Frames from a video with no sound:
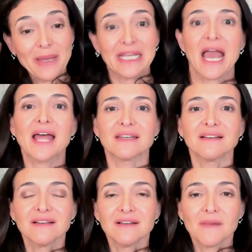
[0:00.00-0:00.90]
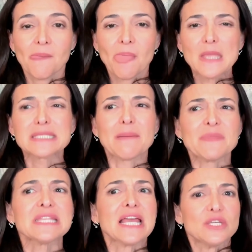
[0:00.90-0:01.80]
Again,
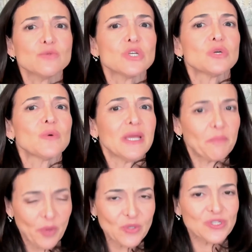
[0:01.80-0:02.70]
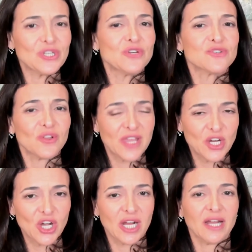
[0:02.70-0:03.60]
something that you do in person, usually
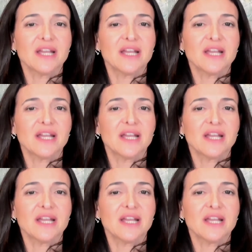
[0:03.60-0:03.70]
cook,